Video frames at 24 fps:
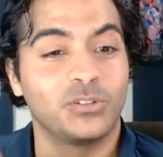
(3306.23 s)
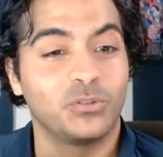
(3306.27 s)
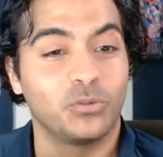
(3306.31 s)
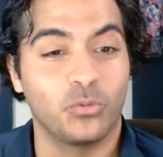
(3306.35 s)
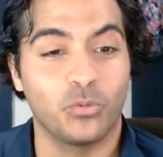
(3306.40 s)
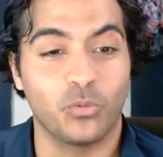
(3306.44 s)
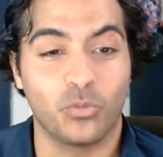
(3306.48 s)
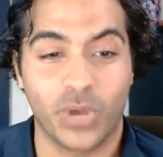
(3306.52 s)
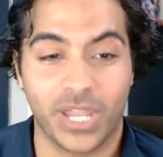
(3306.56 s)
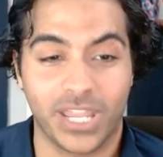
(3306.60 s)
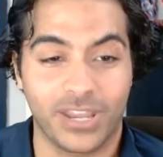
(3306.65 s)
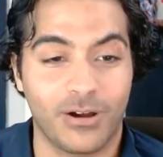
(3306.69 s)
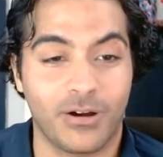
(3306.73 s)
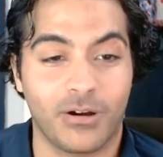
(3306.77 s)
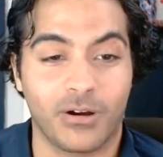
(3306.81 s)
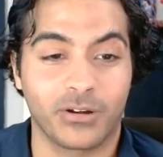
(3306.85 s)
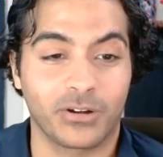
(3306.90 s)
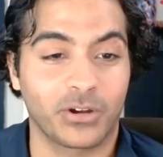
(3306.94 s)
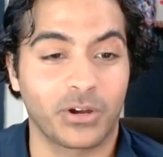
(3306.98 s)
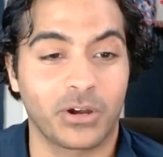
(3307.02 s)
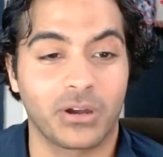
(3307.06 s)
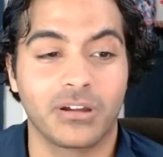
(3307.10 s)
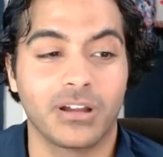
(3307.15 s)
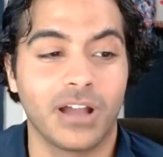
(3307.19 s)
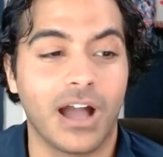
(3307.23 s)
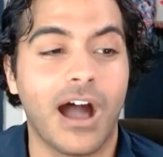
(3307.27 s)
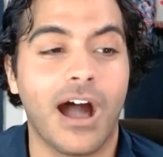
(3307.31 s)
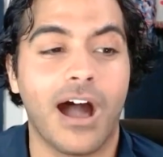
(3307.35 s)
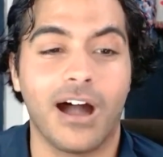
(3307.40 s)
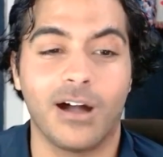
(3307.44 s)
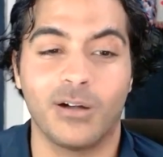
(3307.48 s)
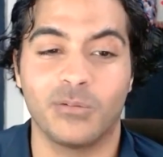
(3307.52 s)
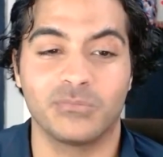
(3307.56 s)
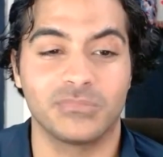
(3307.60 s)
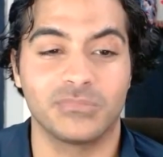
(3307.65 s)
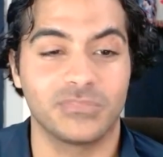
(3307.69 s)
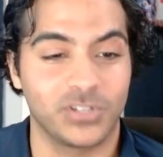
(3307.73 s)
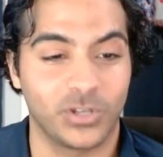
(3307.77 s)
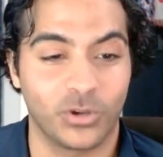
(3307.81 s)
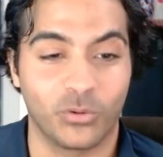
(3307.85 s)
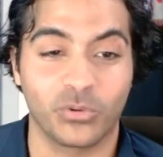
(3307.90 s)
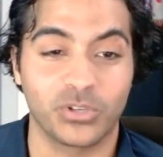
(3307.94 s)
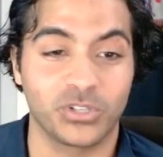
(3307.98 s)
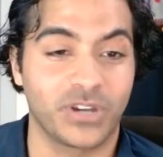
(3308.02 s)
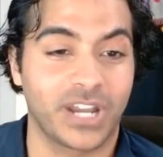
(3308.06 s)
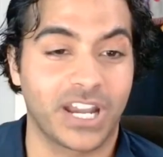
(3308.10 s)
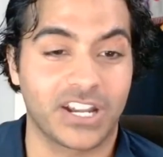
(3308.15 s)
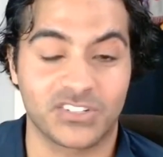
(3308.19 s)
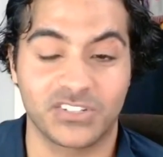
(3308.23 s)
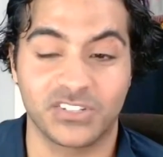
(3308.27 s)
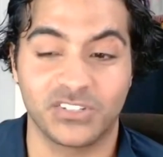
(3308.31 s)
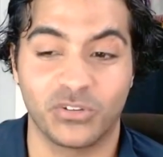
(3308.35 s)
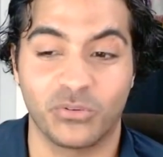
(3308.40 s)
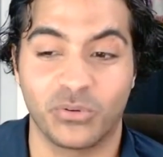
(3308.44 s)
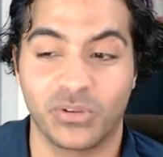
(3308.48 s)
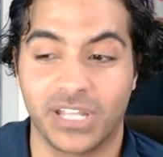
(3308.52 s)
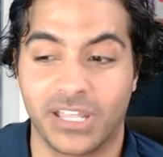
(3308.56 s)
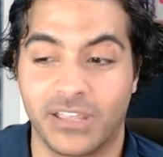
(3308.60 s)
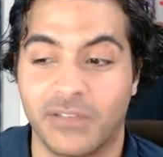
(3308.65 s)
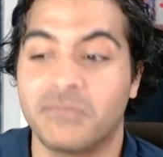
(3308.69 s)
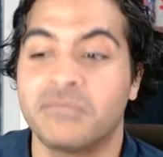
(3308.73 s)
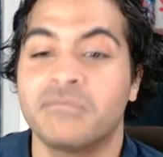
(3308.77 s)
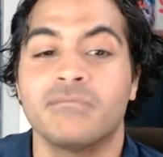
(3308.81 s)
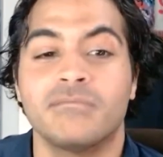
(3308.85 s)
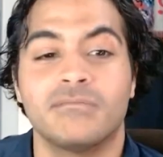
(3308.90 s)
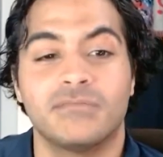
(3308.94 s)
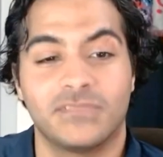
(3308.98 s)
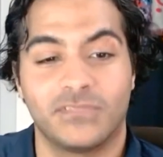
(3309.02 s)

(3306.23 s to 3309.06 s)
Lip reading: Way harder, when you're actually doing it.